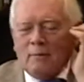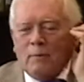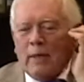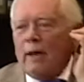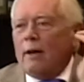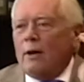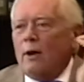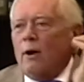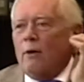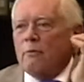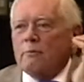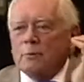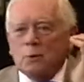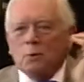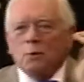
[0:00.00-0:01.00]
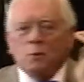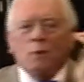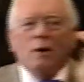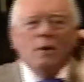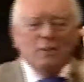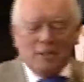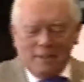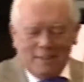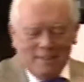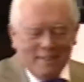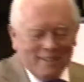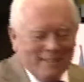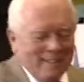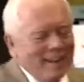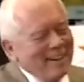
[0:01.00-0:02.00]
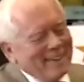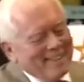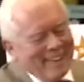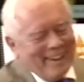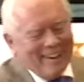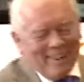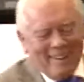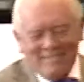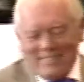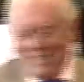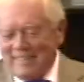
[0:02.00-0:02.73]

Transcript: we got a call from George Washington. They, they loved